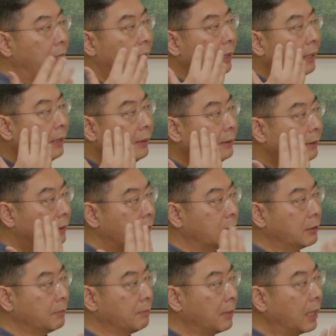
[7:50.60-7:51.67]
and the
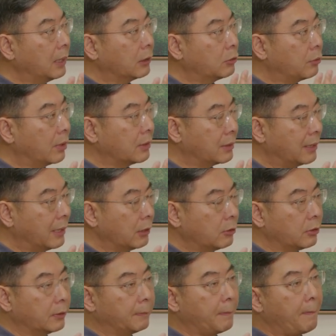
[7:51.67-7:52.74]
symbolic
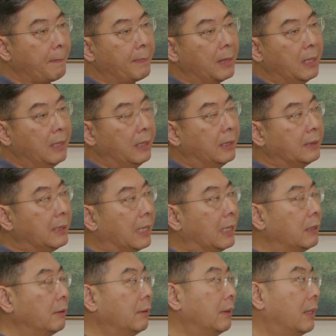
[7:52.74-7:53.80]
translation.
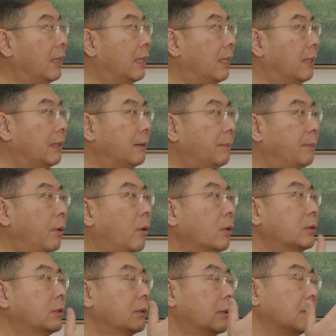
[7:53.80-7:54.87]
Now,
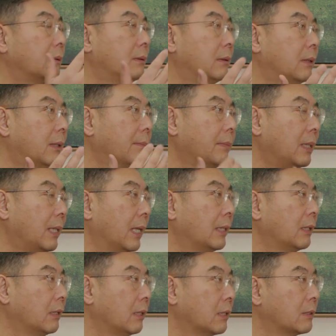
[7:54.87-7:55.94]

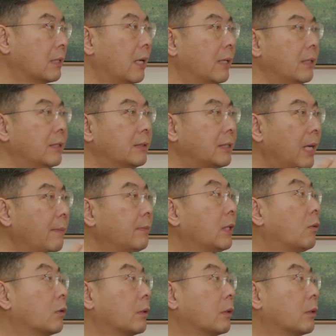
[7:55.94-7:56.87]
post-millennial is same thing